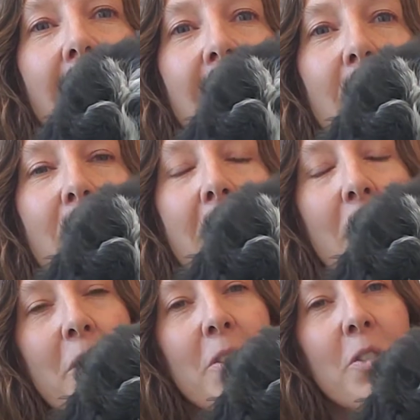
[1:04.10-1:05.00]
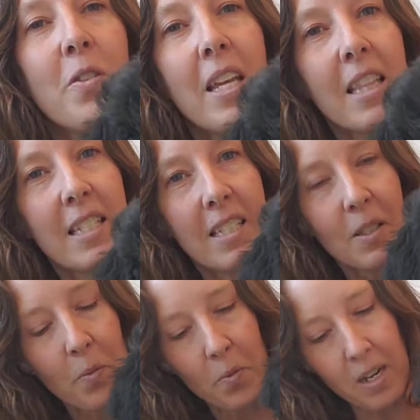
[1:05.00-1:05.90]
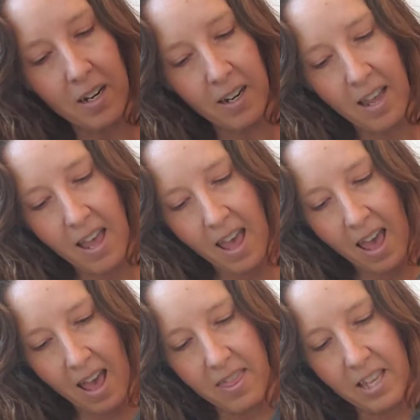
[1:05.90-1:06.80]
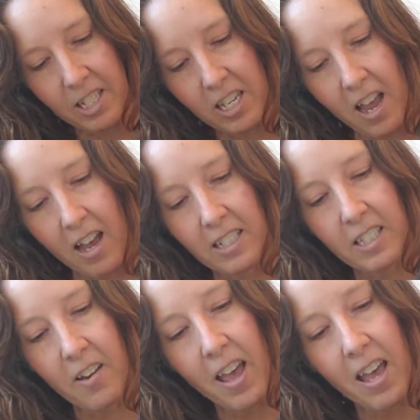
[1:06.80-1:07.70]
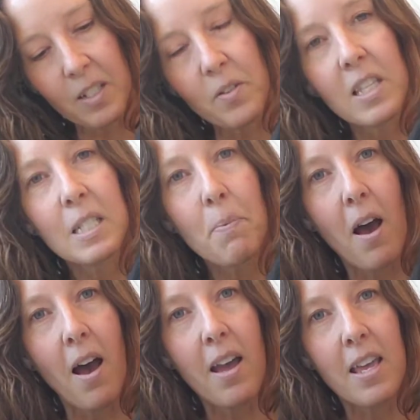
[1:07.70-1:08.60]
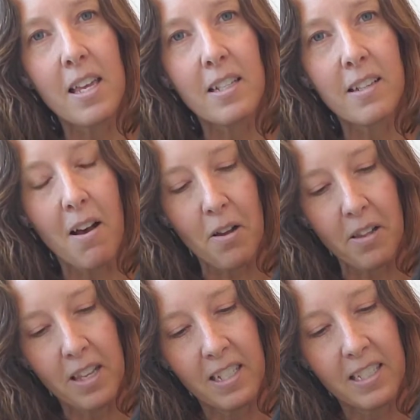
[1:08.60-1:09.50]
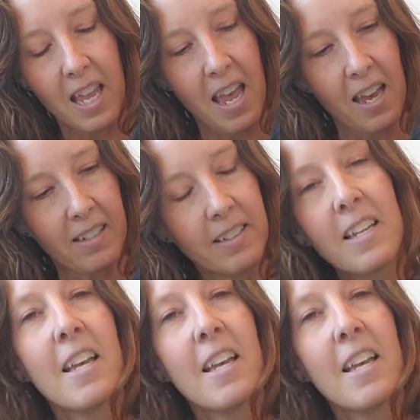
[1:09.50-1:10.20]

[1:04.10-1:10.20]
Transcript: I know when I hold you like this, it's weird. And then she also has, where this paw is all tan.